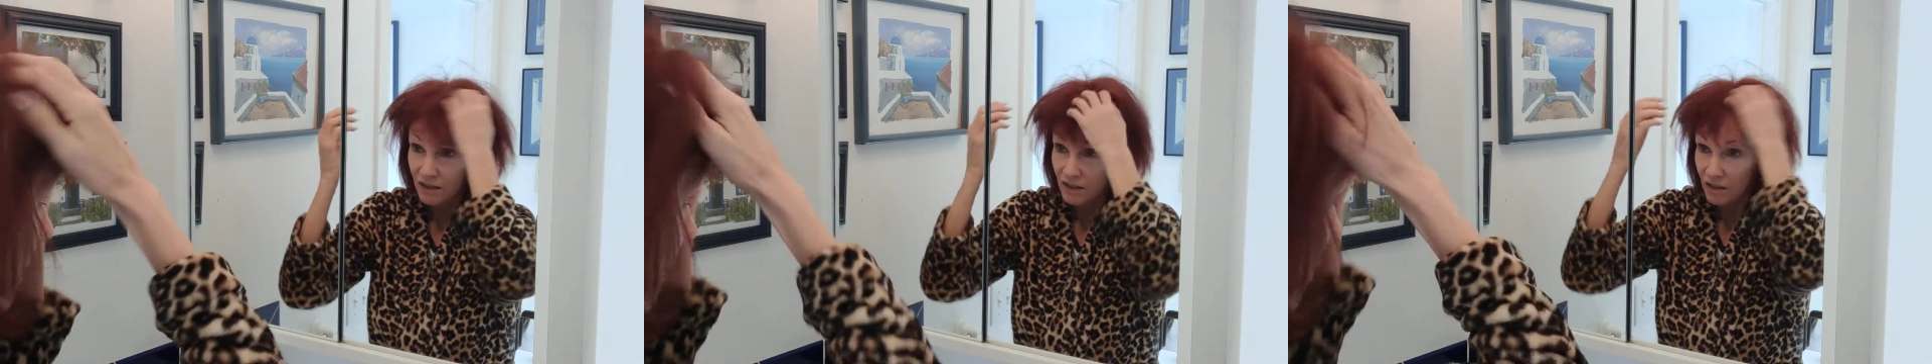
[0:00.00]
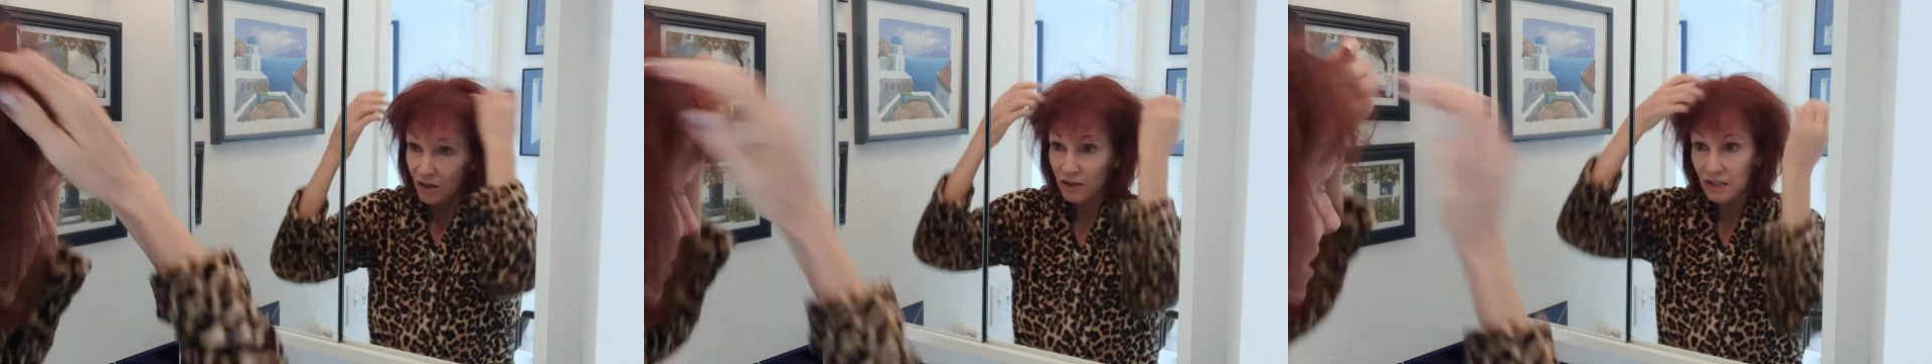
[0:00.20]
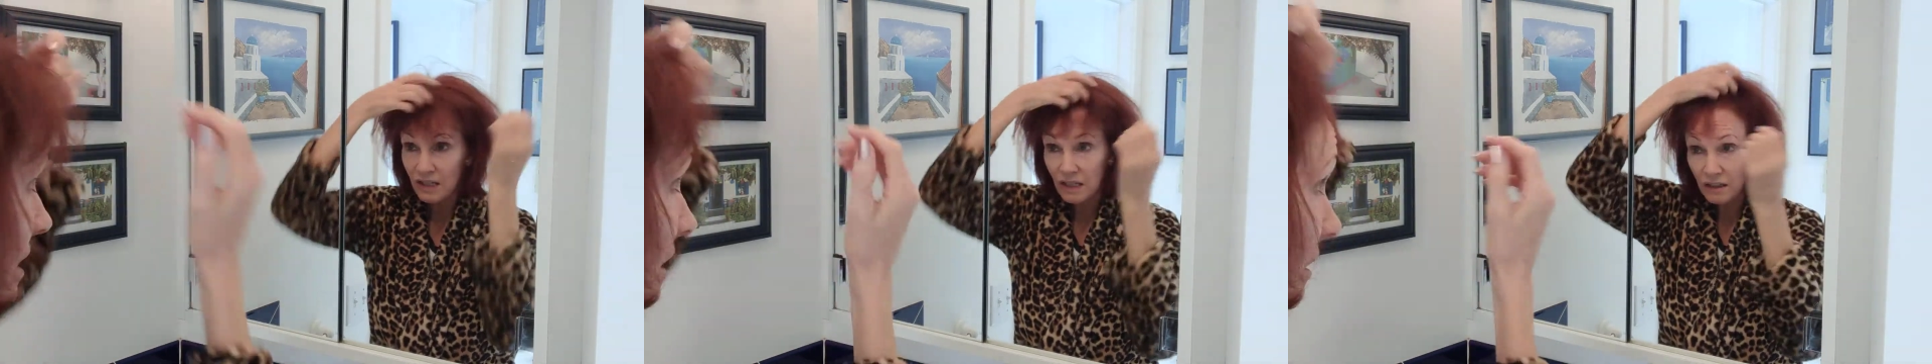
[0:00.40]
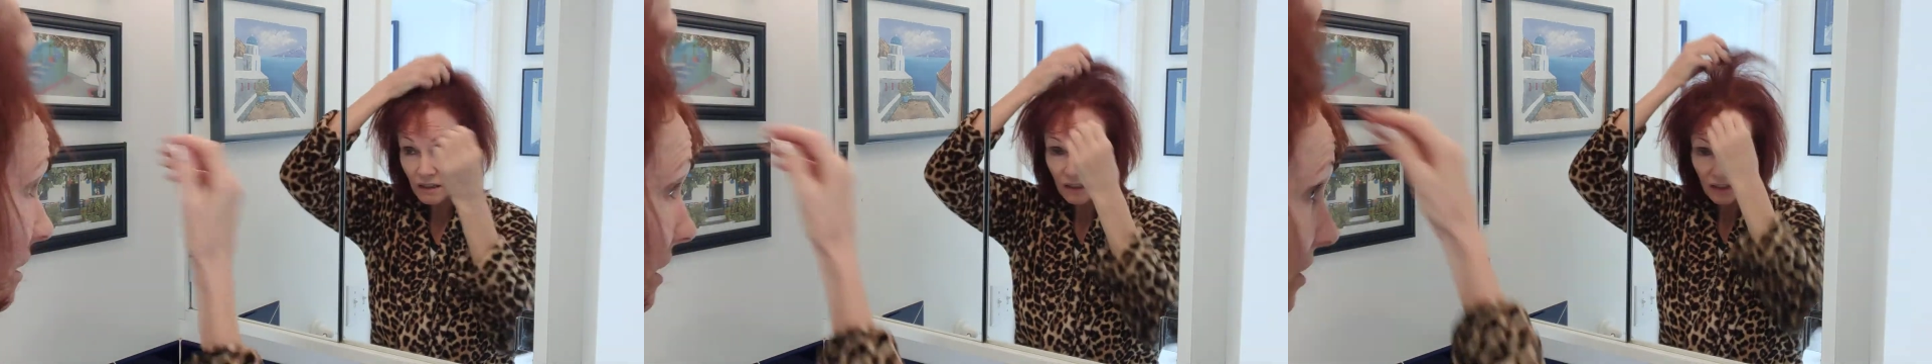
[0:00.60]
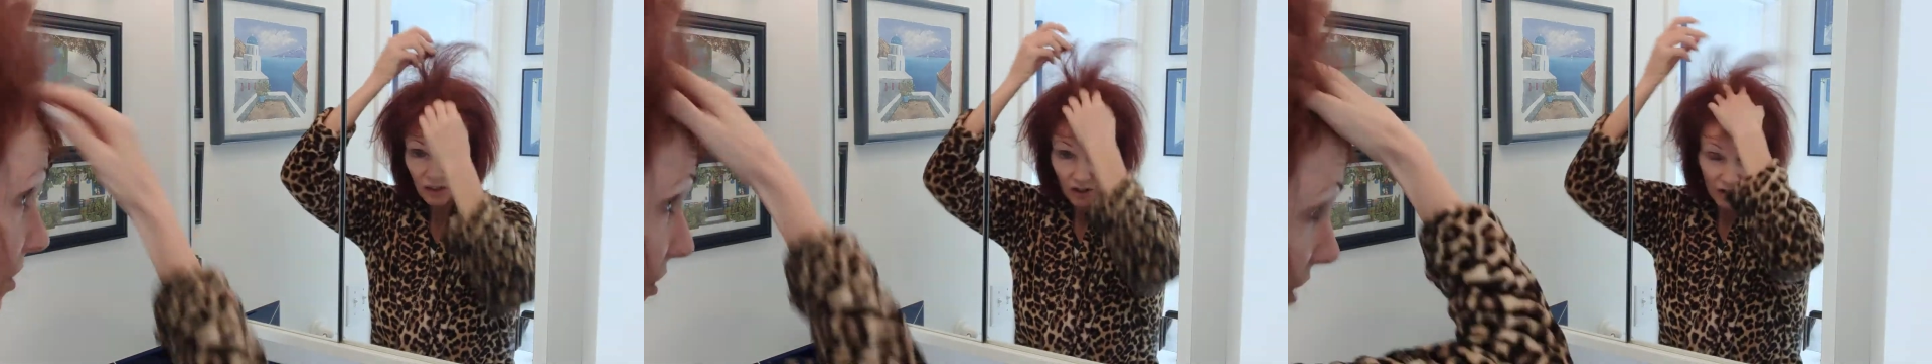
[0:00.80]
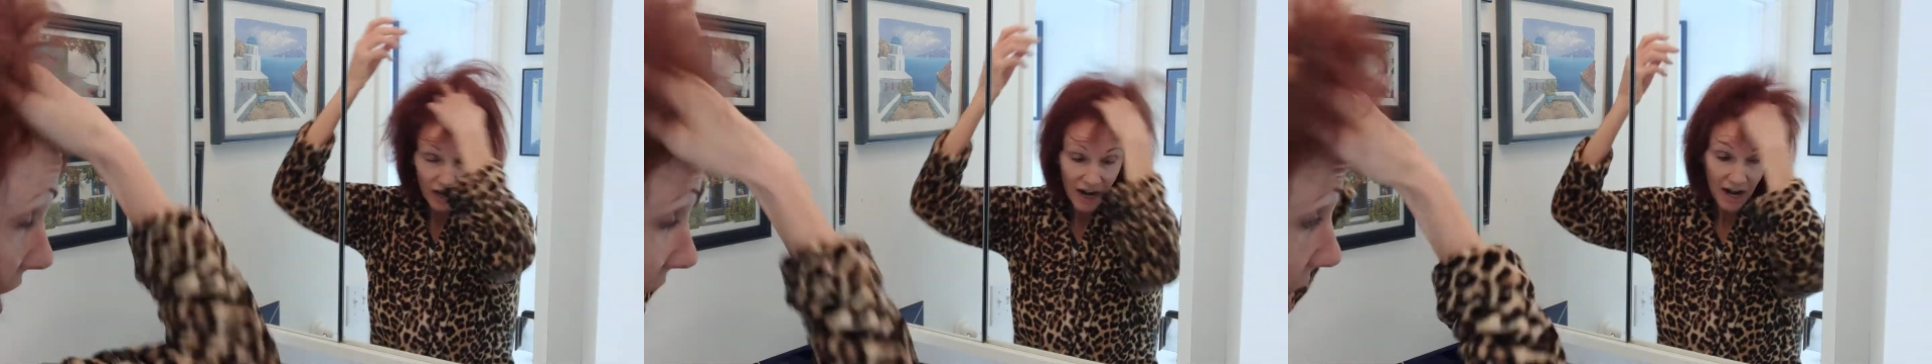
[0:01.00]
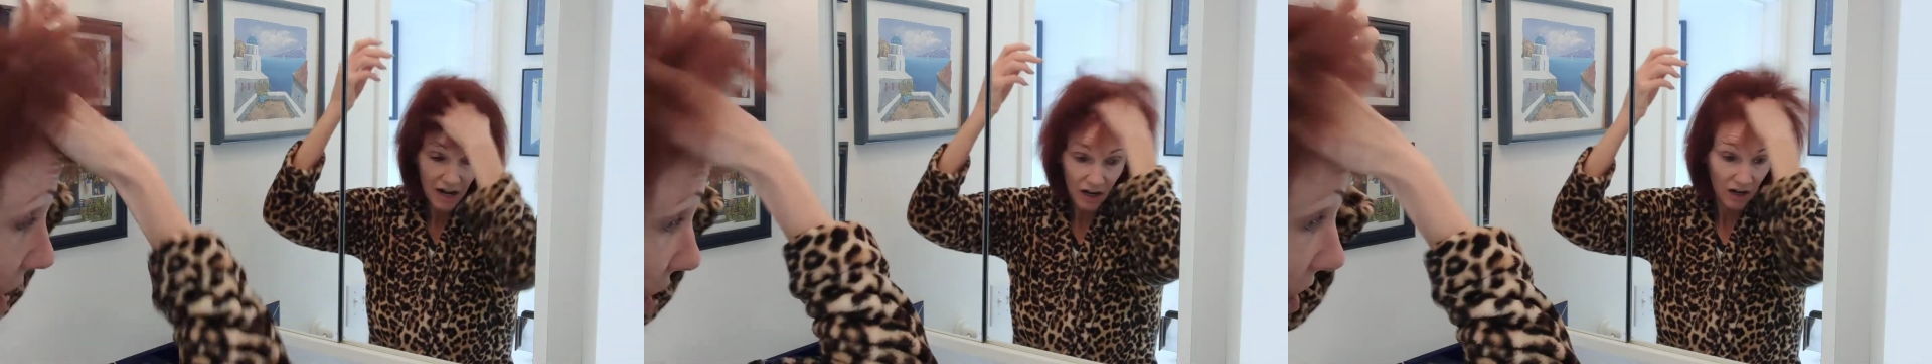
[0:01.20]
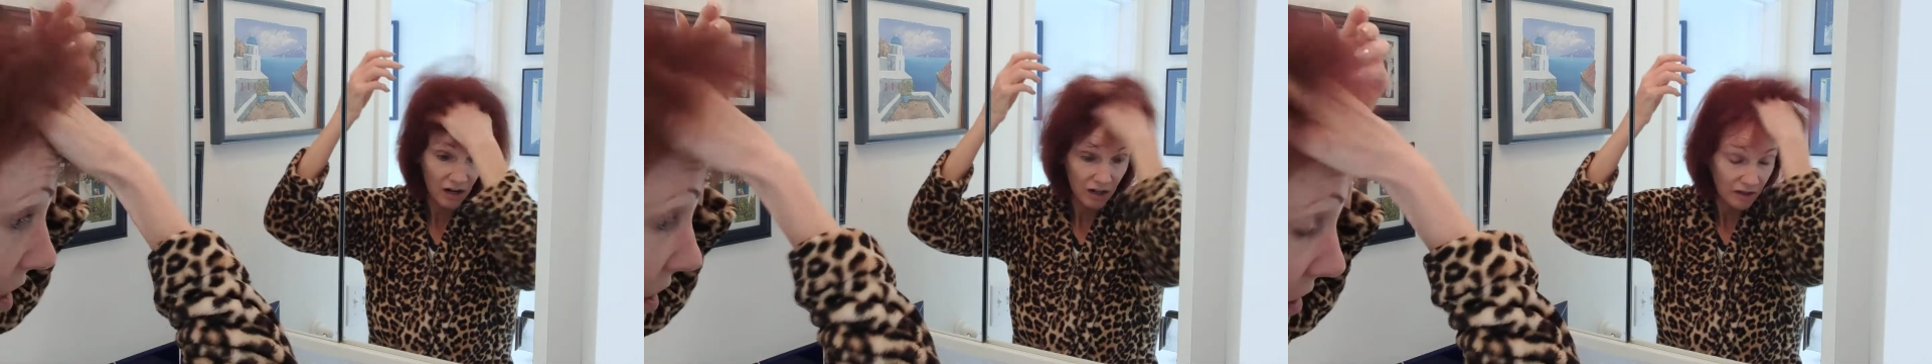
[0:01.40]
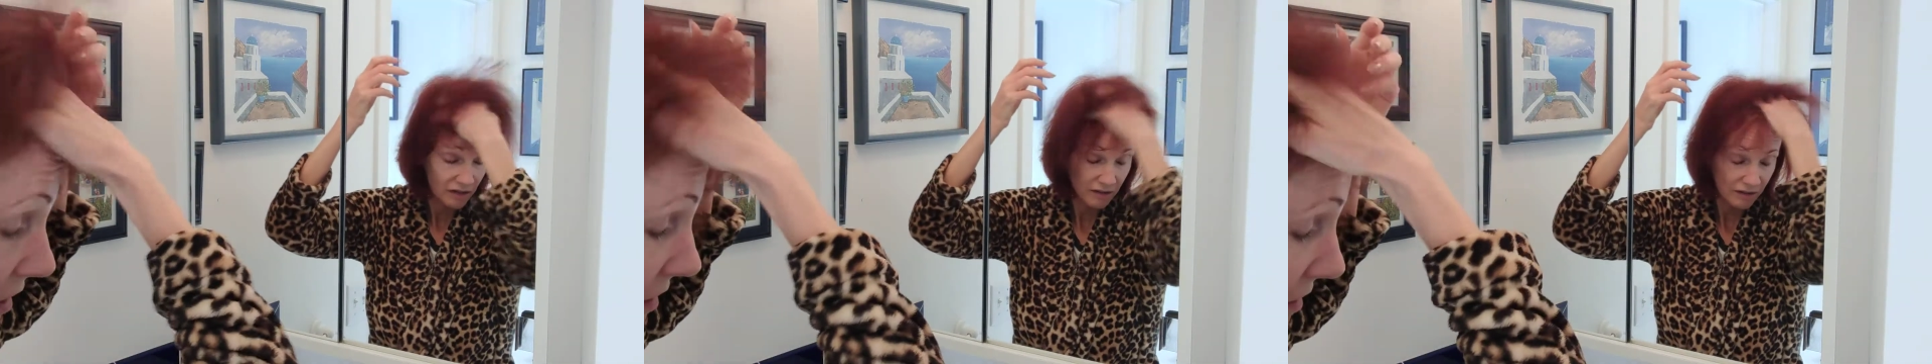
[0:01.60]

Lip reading: are still in your hair.